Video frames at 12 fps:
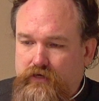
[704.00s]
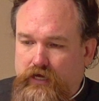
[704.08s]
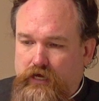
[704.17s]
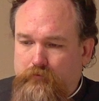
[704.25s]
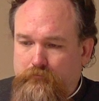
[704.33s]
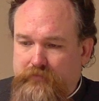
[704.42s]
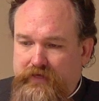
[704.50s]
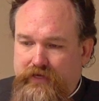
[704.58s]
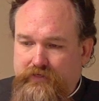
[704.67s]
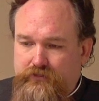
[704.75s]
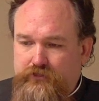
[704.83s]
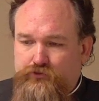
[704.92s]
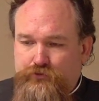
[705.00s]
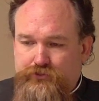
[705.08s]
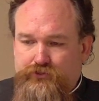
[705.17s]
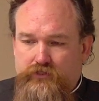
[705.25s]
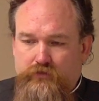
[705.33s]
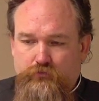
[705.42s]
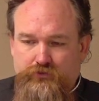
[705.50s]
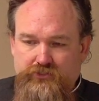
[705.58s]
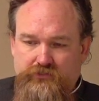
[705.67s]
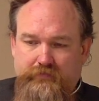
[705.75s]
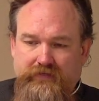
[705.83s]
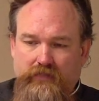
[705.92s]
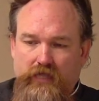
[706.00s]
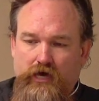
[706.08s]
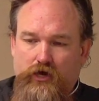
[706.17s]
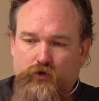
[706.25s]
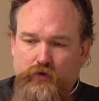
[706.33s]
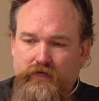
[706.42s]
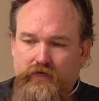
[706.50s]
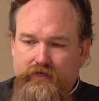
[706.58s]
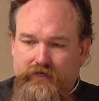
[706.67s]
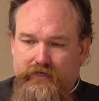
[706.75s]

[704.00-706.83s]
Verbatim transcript: Um, that the Jerusalem, which is below,